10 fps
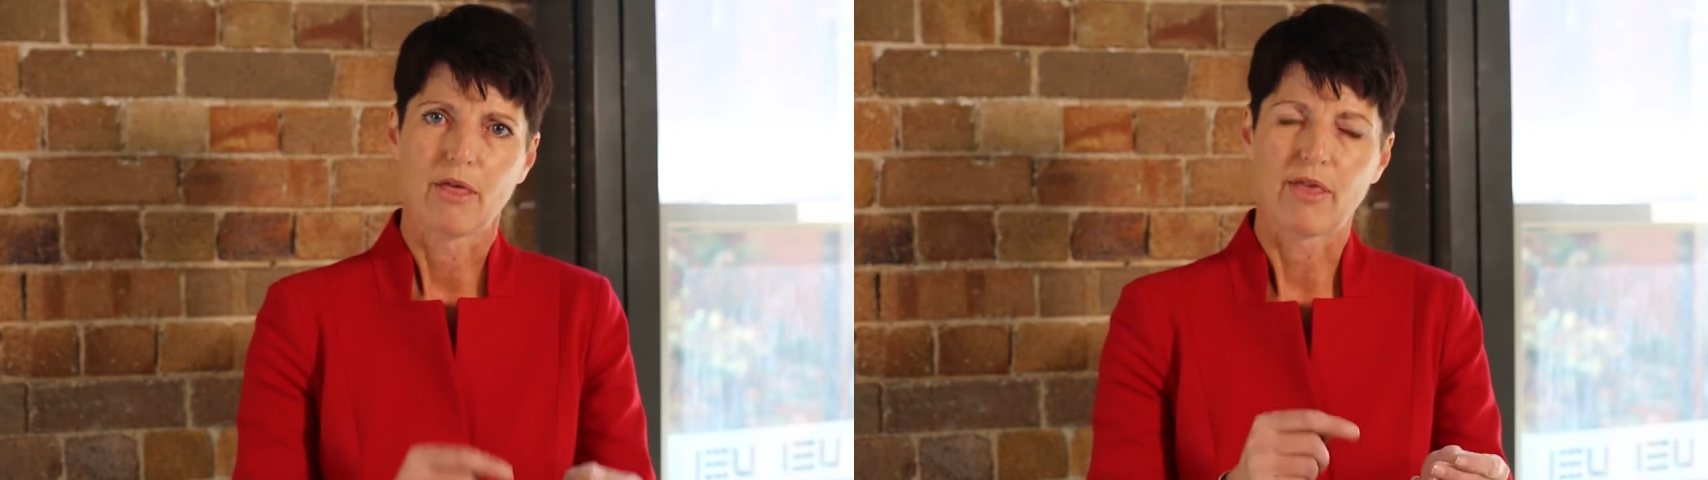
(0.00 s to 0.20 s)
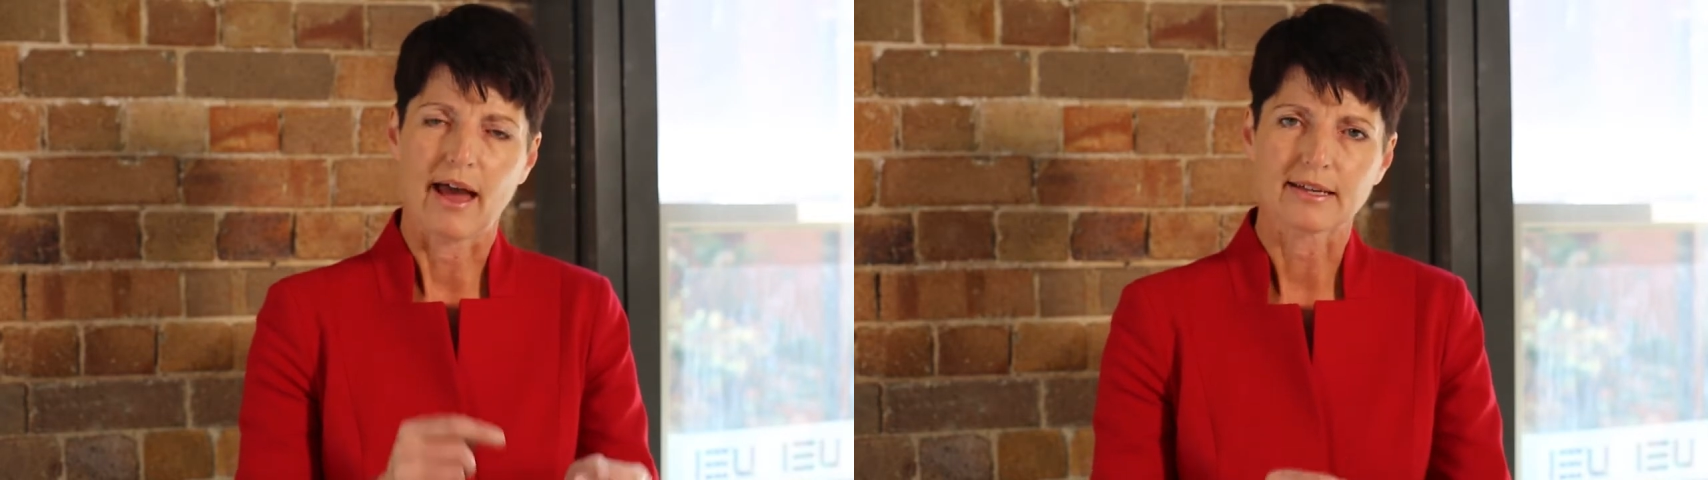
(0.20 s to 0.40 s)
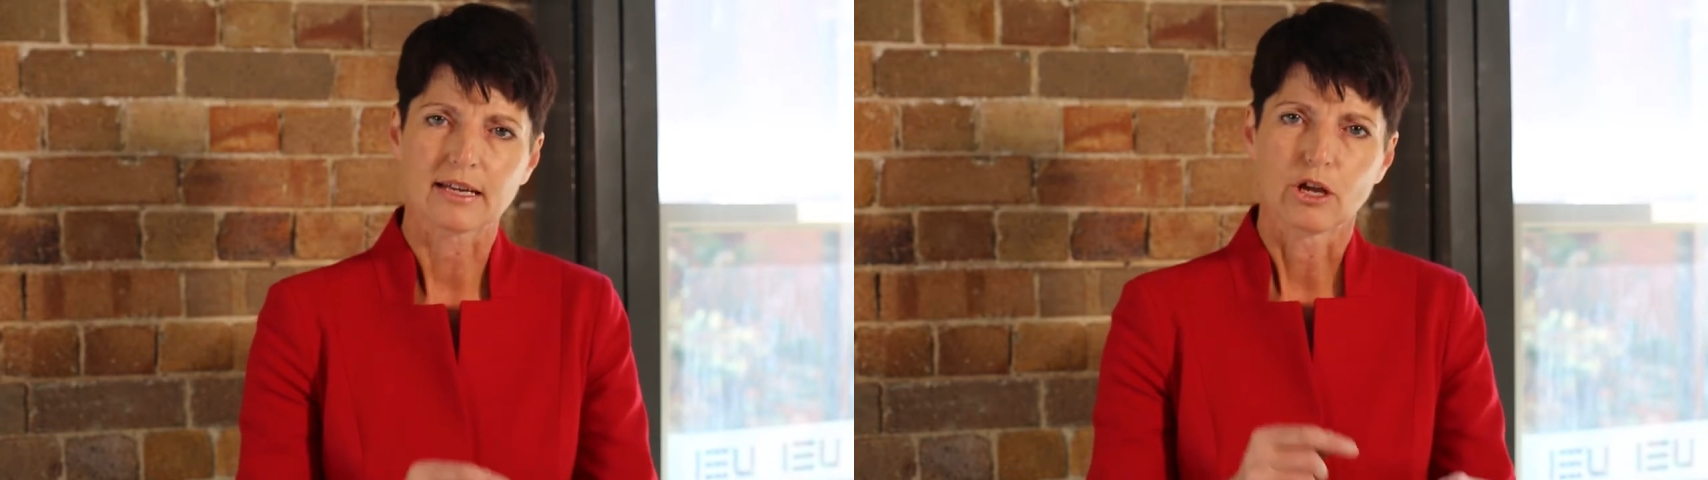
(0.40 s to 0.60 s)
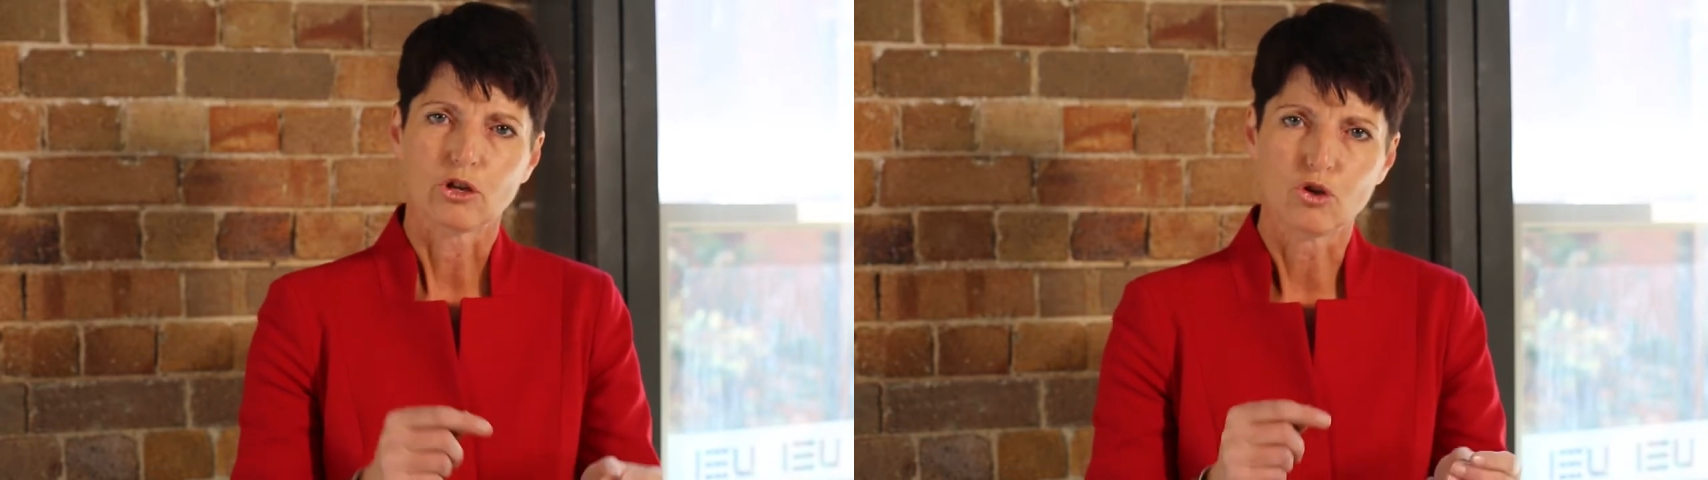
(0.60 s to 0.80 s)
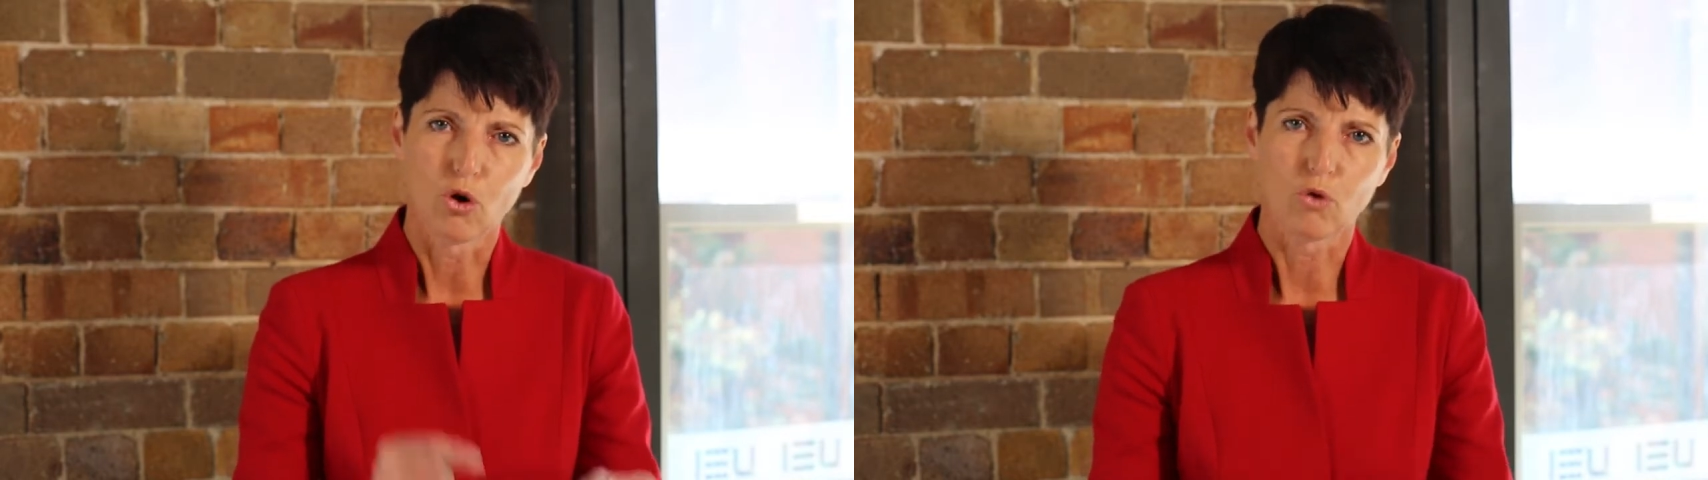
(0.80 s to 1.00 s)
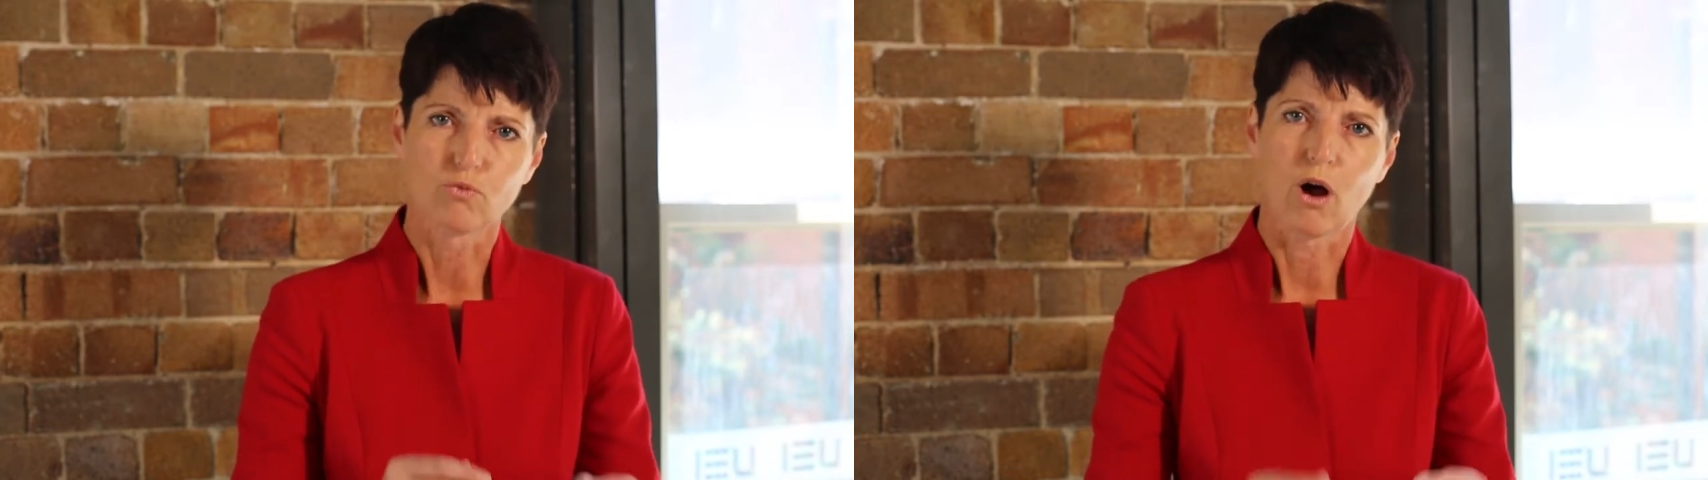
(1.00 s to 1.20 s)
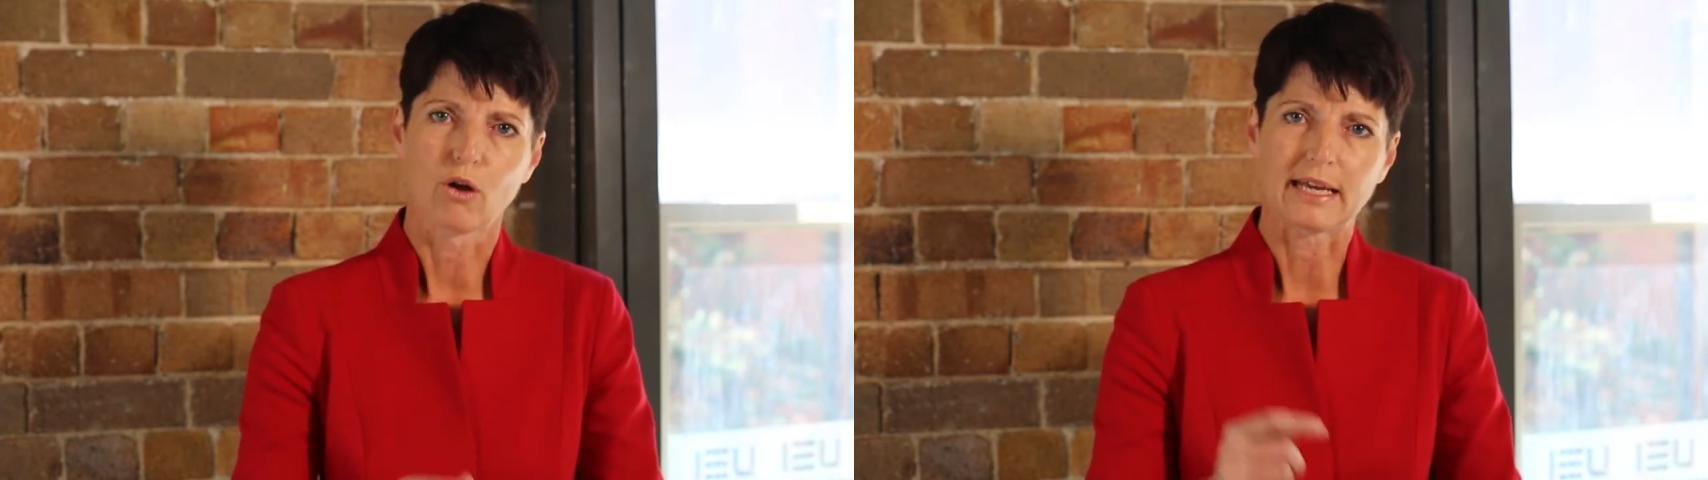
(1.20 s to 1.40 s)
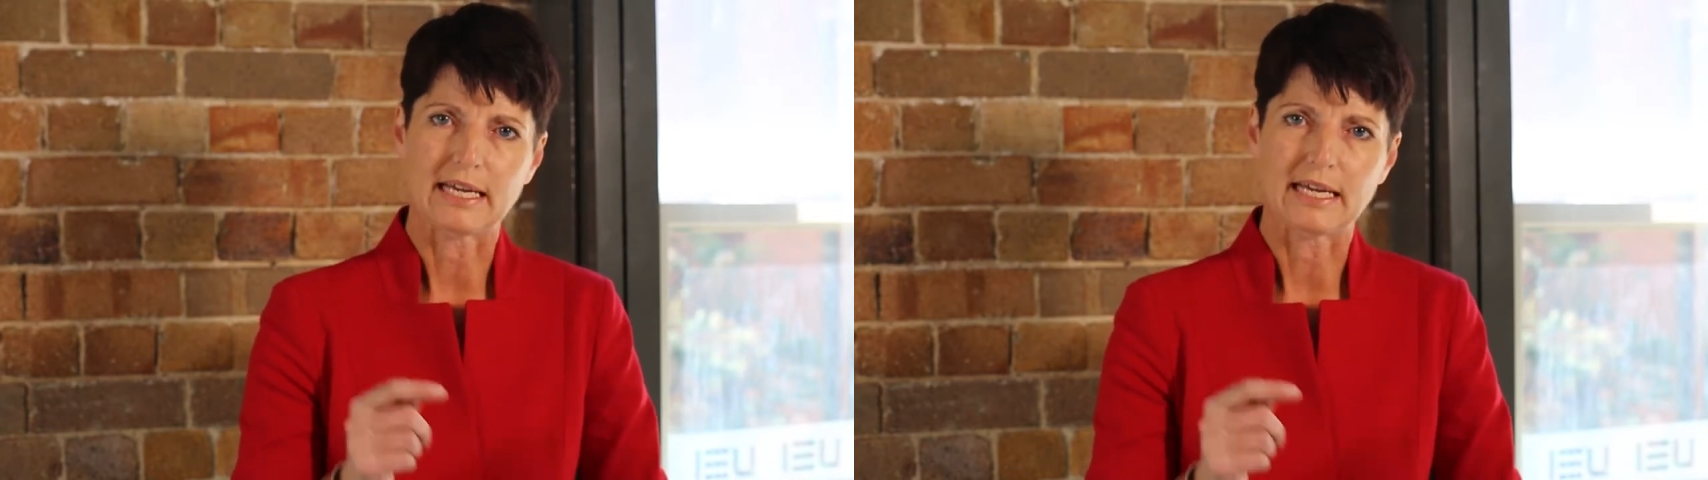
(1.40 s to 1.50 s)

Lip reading: that your role